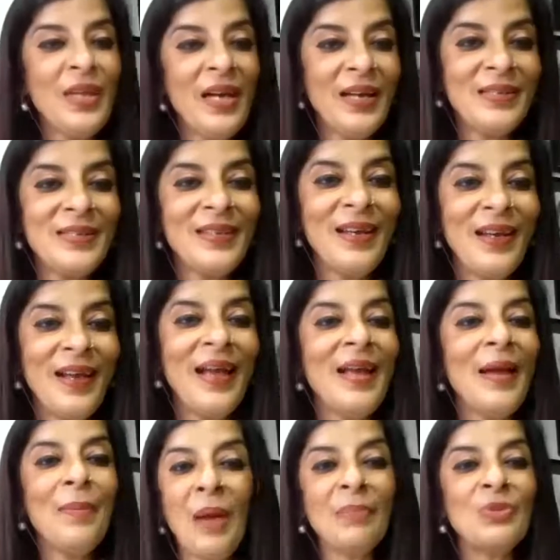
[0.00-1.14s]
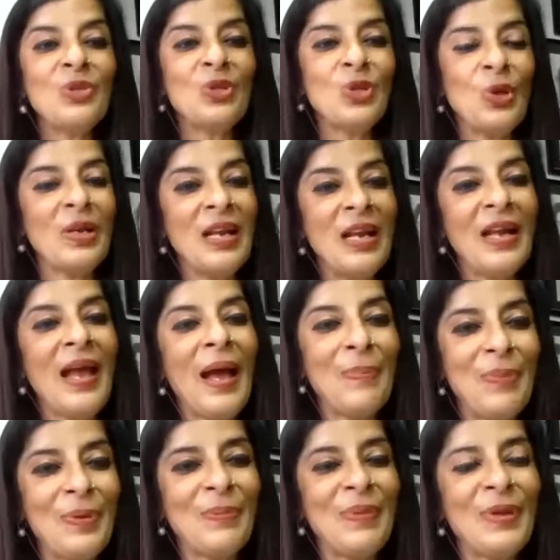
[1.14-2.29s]
to that. I'm sure it'll
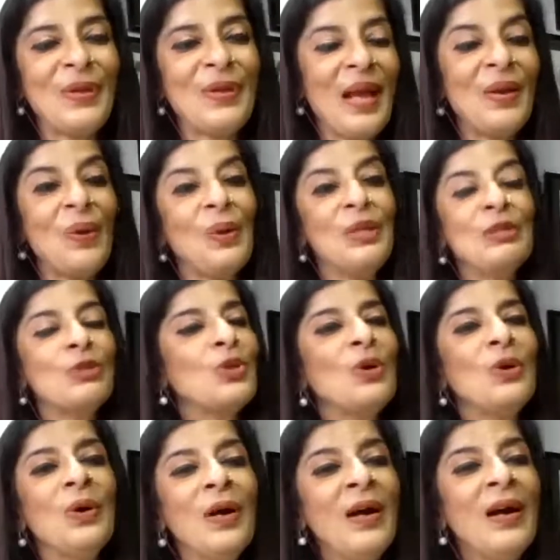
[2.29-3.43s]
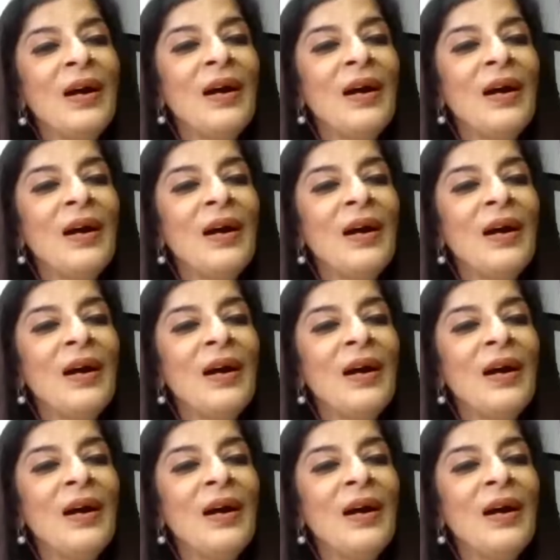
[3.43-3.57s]
happen. And also,